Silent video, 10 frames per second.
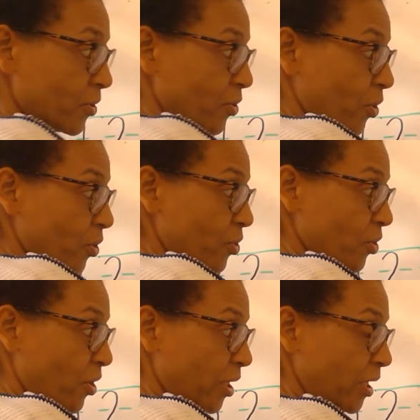So you're
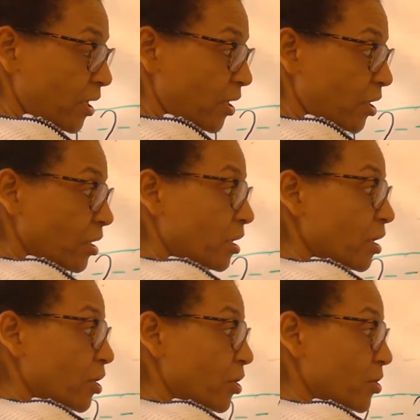starting here,
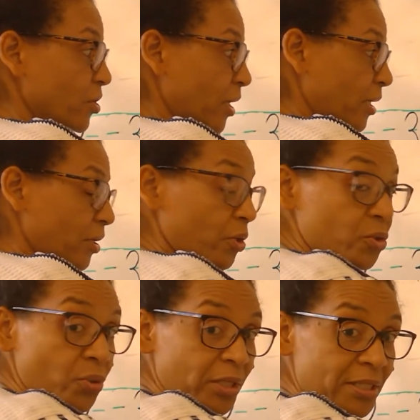you're
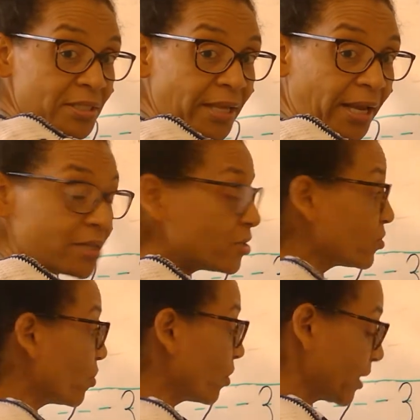doing the second
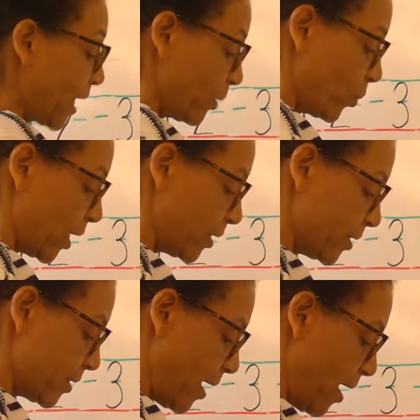stroke that way at the
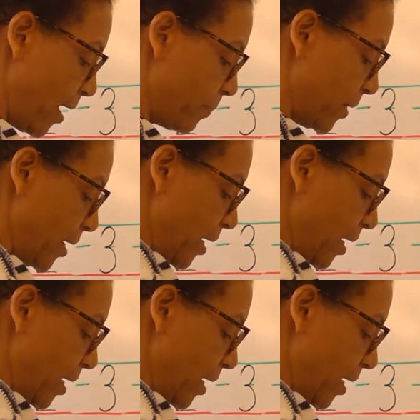top,